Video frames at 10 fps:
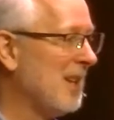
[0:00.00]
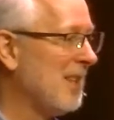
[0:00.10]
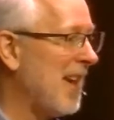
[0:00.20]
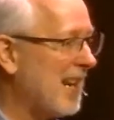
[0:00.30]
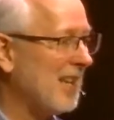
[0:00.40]

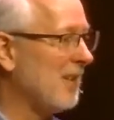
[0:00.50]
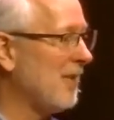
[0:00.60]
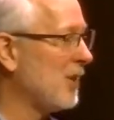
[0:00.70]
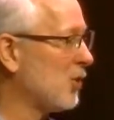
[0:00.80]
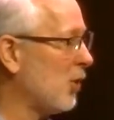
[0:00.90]
that
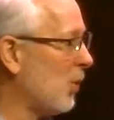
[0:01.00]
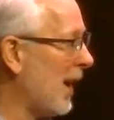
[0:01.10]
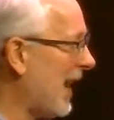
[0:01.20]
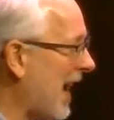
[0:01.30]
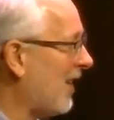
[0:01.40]
individual
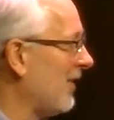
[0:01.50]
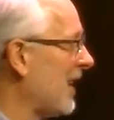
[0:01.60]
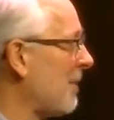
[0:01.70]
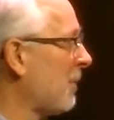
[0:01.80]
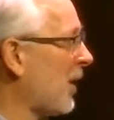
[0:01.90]
went out and
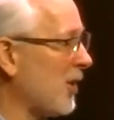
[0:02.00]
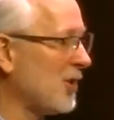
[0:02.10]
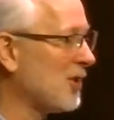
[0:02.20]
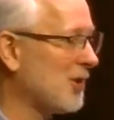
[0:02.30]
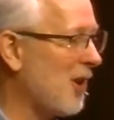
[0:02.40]
they
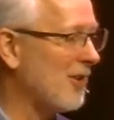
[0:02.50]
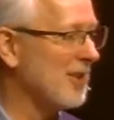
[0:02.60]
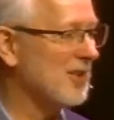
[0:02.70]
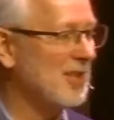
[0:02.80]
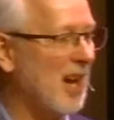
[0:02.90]
purchased all
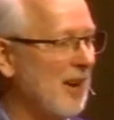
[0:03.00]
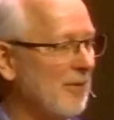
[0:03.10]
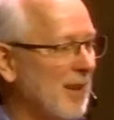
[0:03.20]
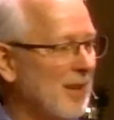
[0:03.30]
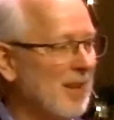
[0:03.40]
this
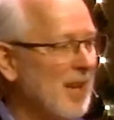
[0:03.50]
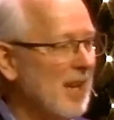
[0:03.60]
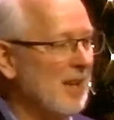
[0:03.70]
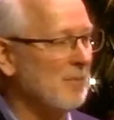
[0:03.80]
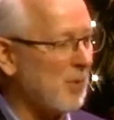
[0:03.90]
stuff and
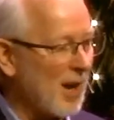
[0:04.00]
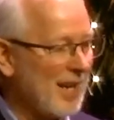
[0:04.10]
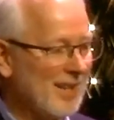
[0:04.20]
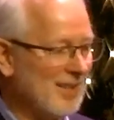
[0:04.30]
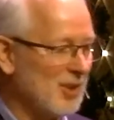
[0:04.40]
brought
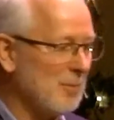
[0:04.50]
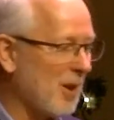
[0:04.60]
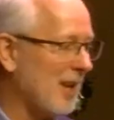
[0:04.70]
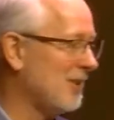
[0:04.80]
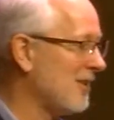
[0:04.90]
it, she brought it to